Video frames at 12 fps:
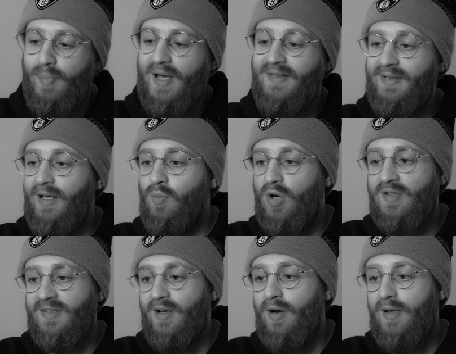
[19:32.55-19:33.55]
Basically
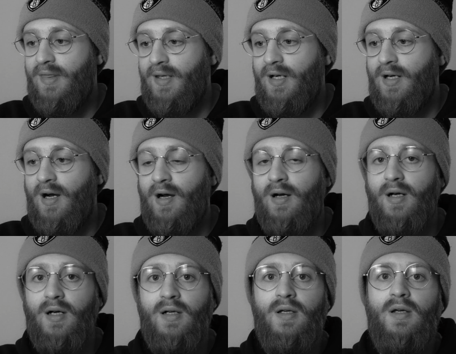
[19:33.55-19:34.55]
ones that I think
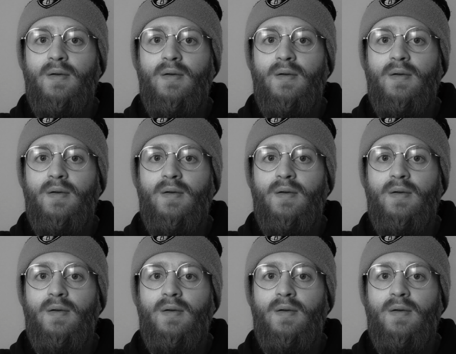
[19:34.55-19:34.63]
are